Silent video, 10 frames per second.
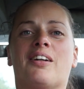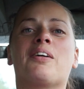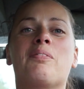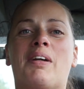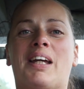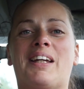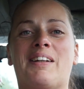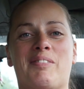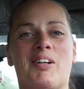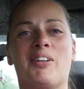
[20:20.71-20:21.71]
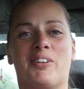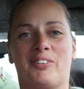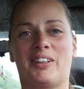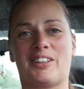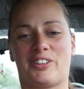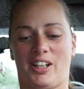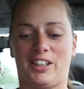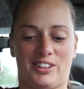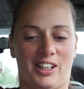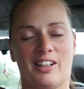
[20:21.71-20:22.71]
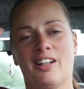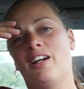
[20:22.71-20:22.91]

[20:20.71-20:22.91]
It may look really strange then.